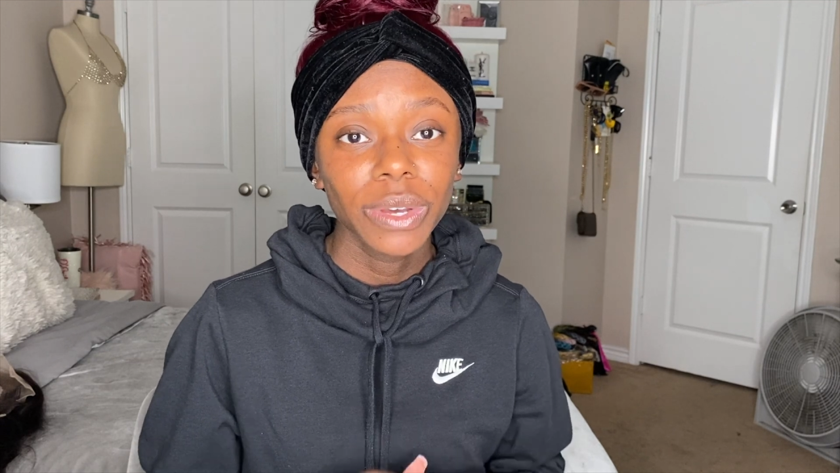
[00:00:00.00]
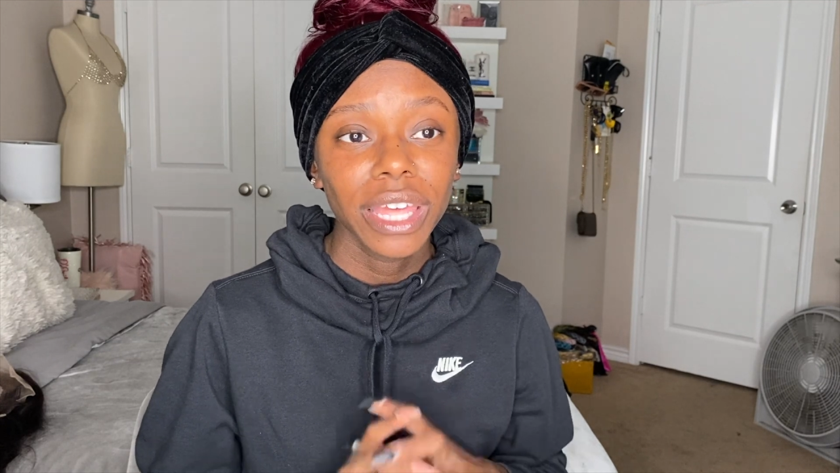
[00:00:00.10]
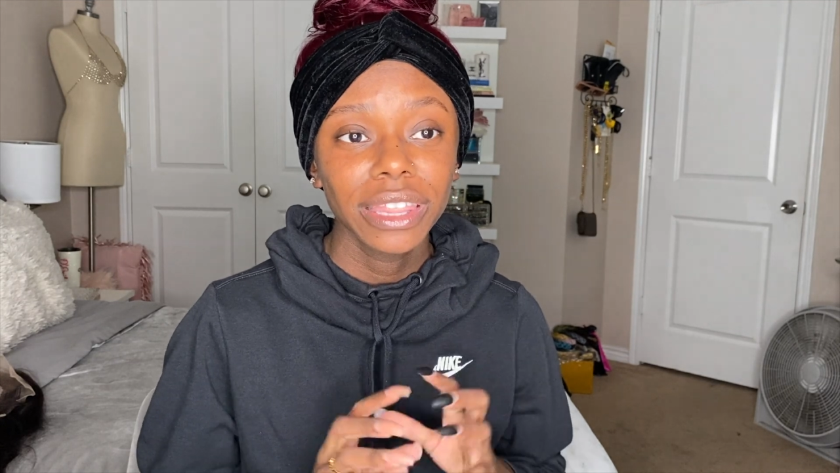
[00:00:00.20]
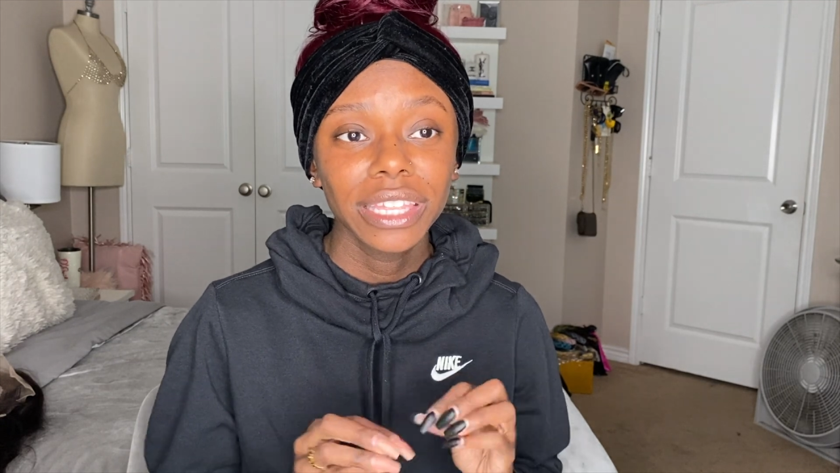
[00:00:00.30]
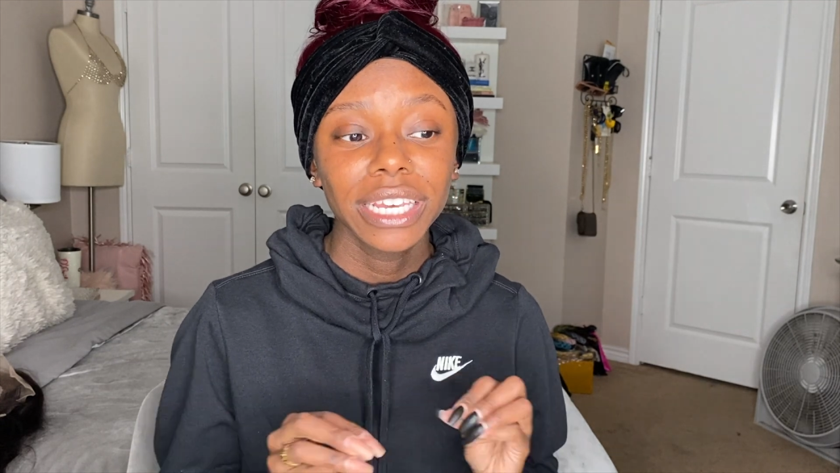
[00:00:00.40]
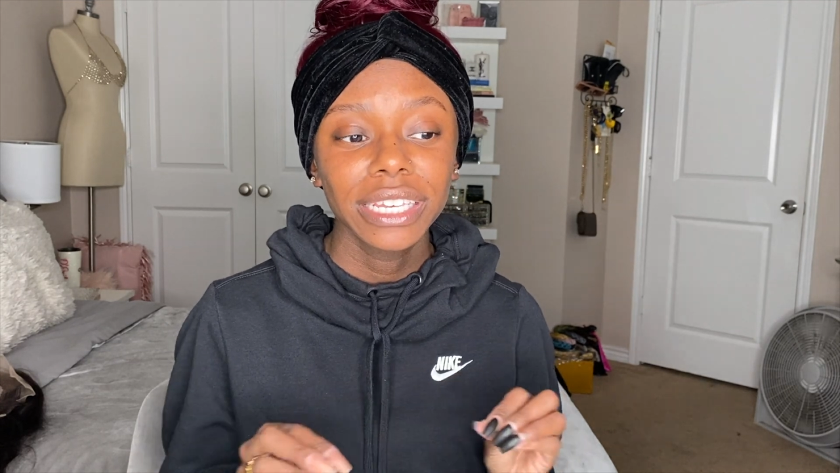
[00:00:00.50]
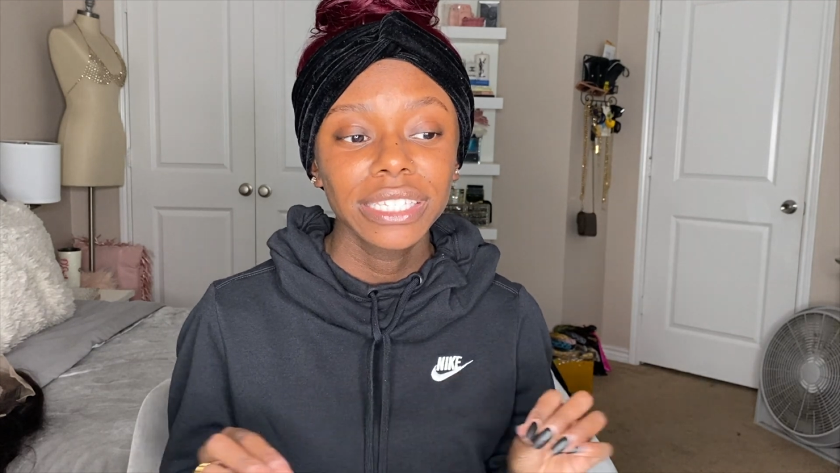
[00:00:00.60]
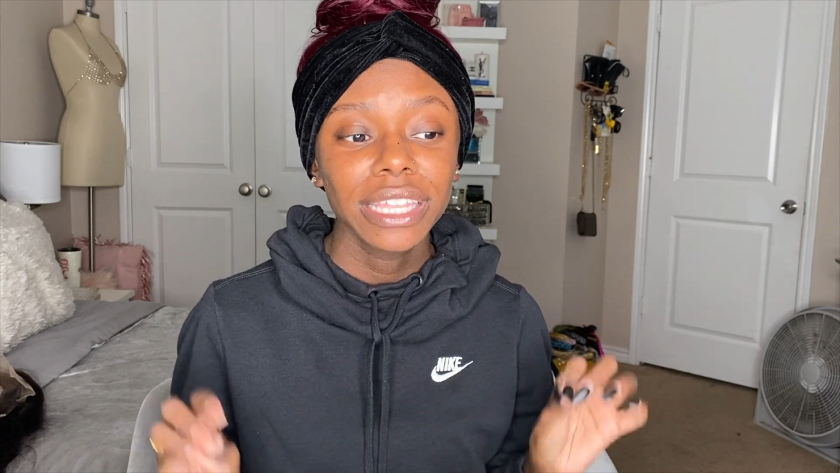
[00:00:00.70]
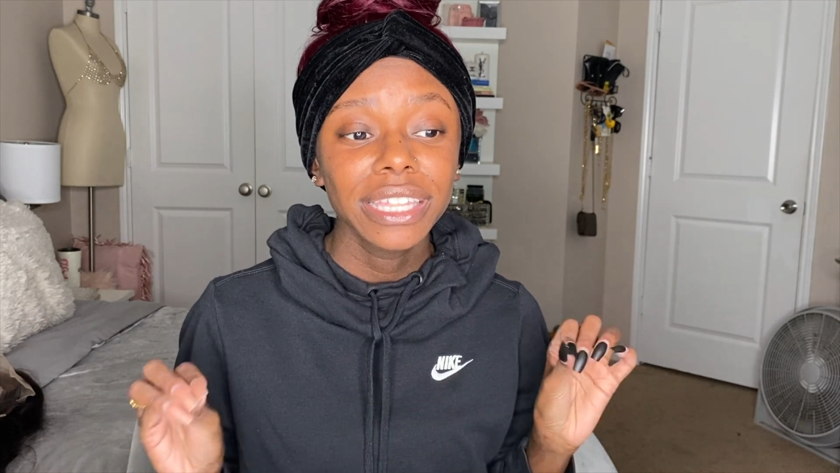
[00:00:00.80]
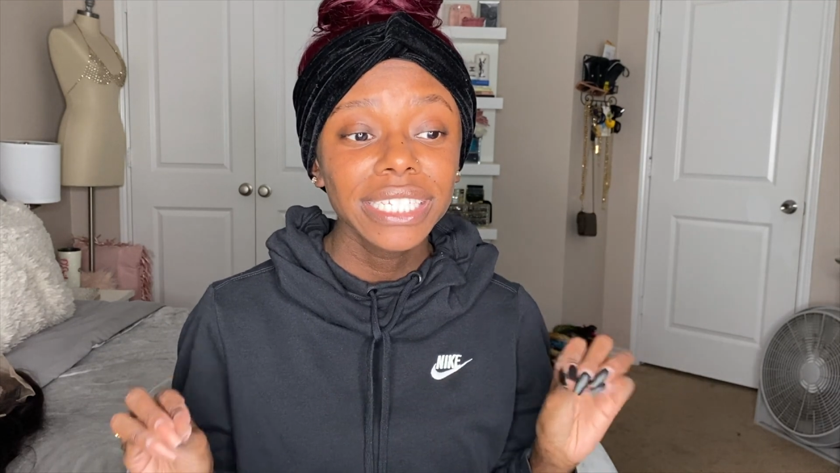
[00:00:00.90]
And
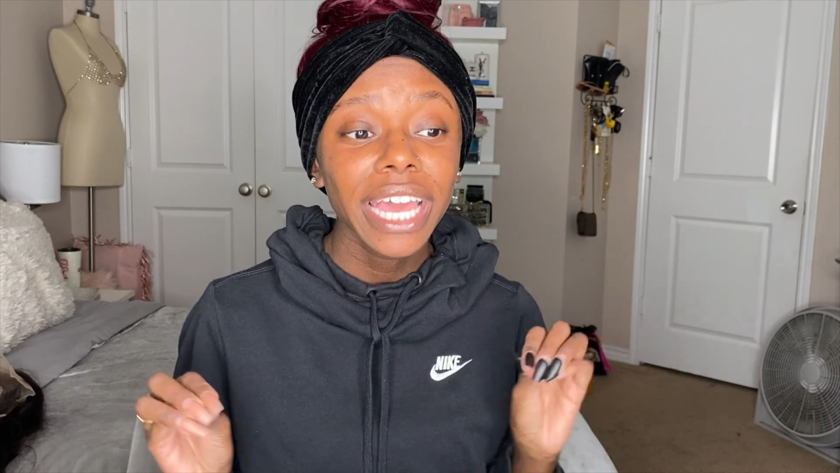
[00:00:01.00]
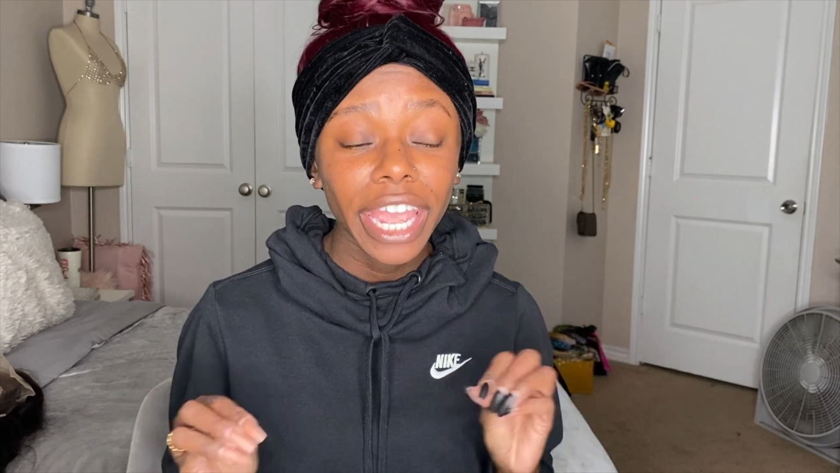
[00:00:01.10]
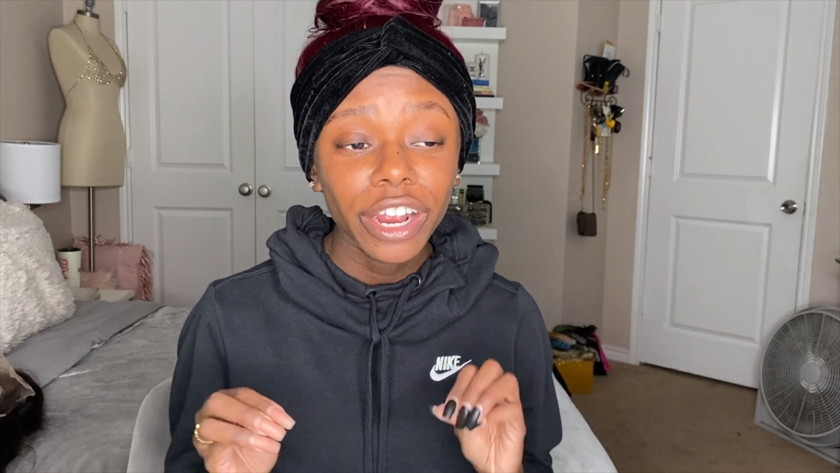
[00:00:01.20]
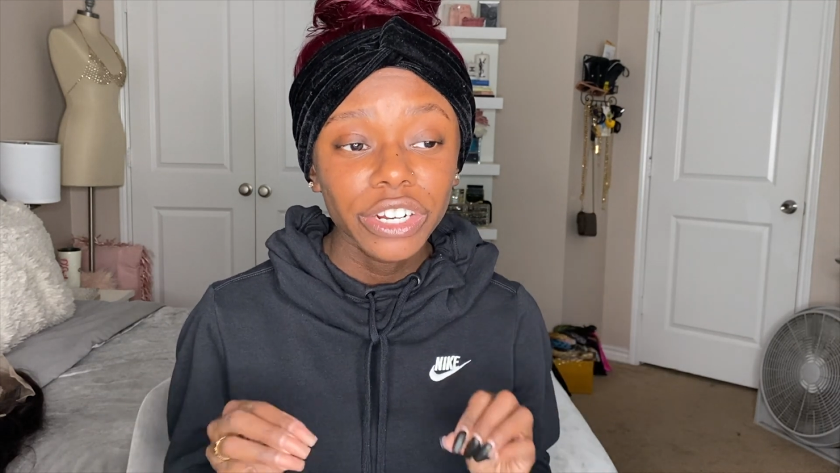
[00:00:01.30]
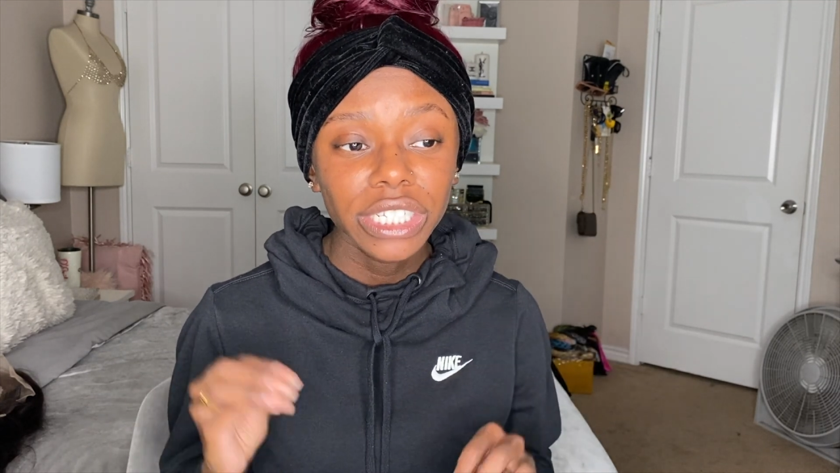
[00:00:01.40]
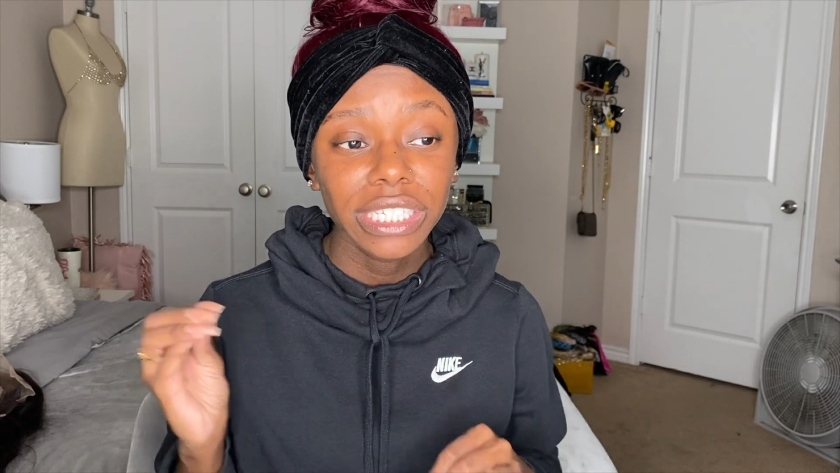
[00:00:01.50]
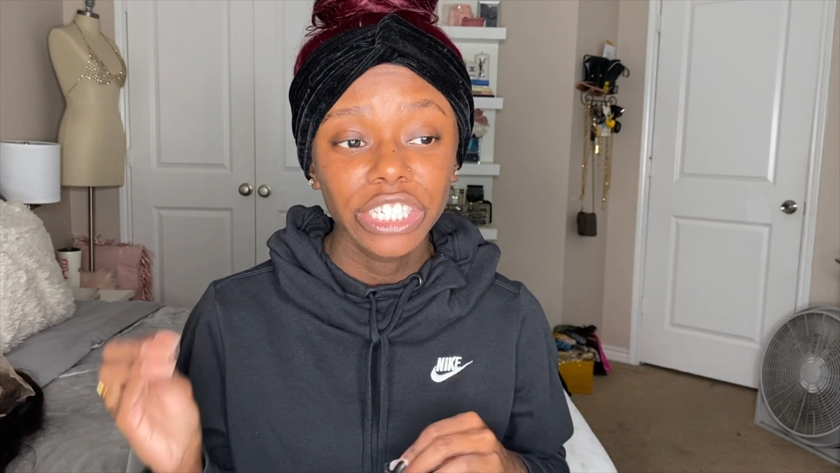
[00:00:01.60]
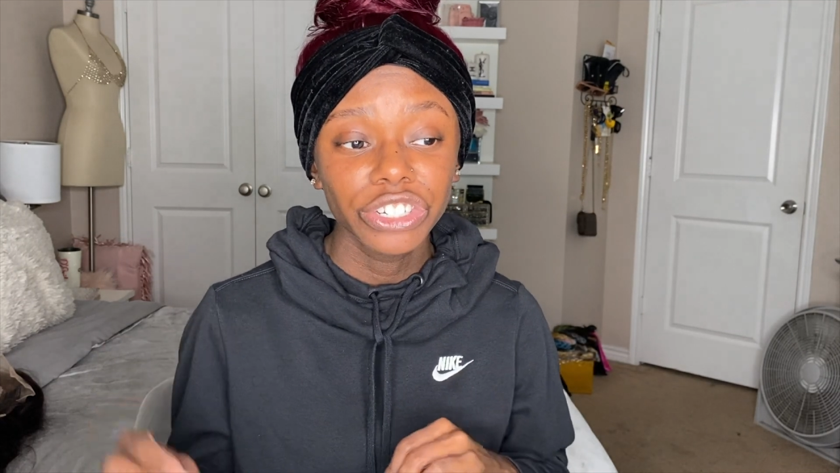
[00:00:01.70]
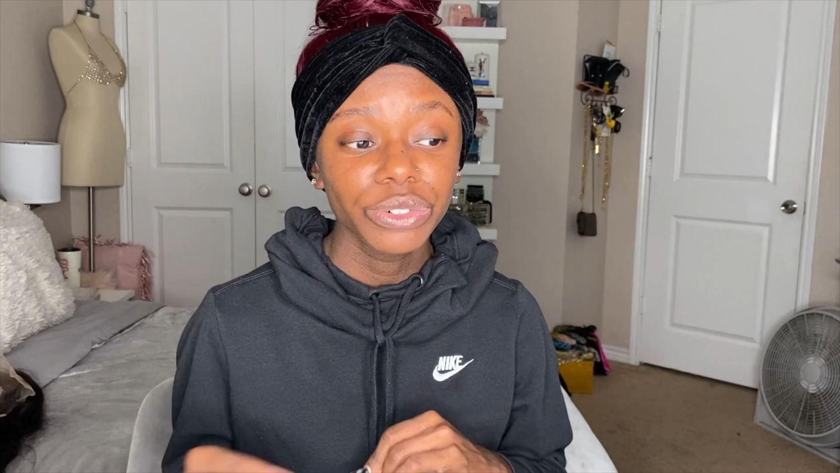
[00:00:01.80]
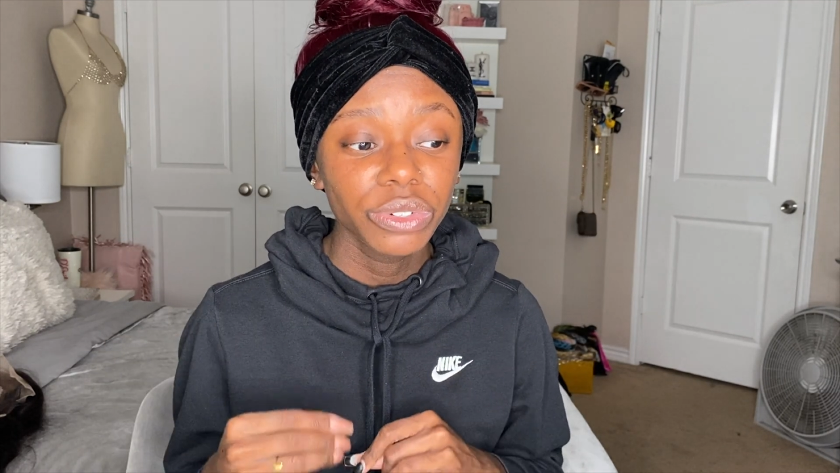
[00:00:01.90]
this hair just in
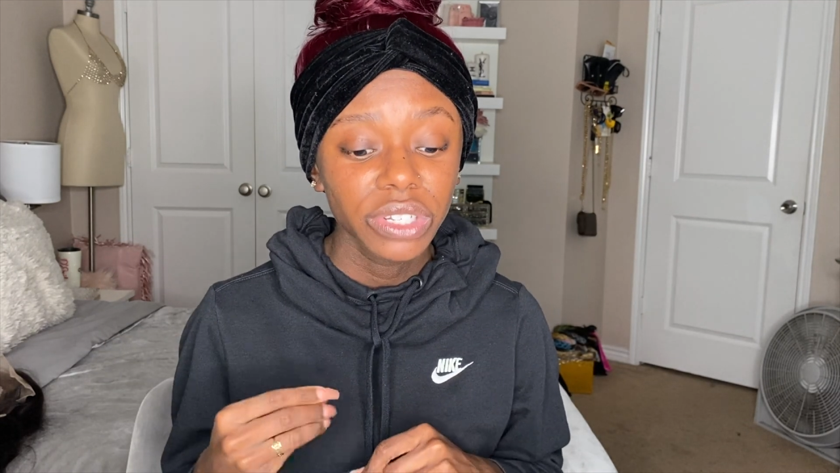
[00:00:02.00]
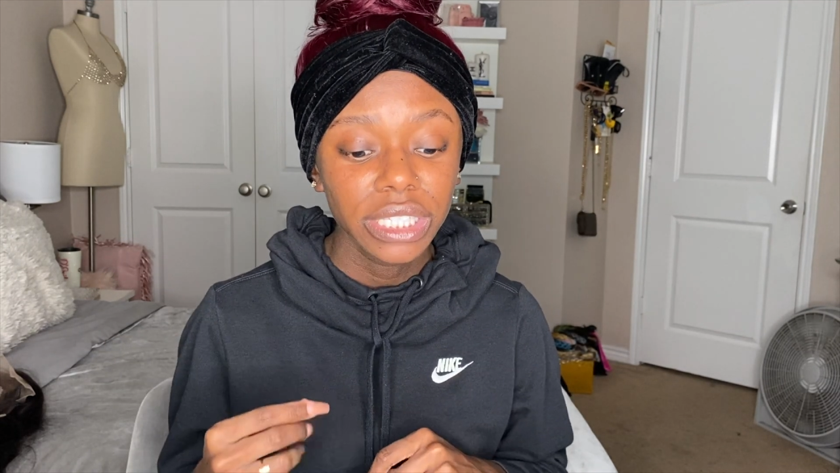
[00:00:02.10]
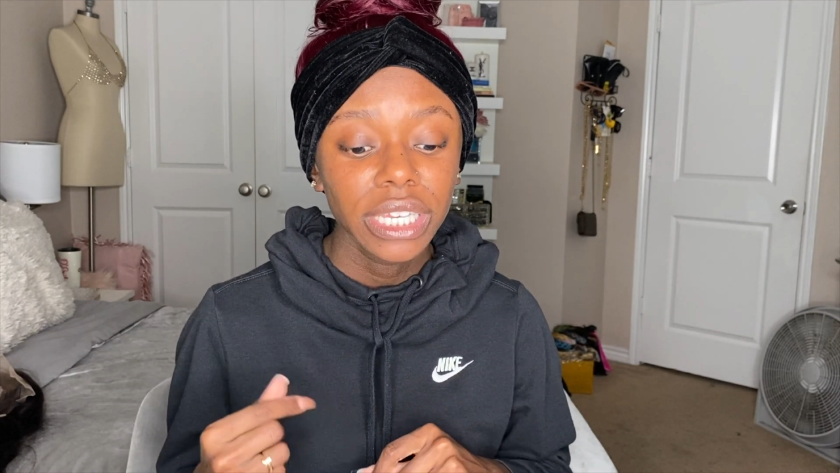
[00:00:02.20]
general,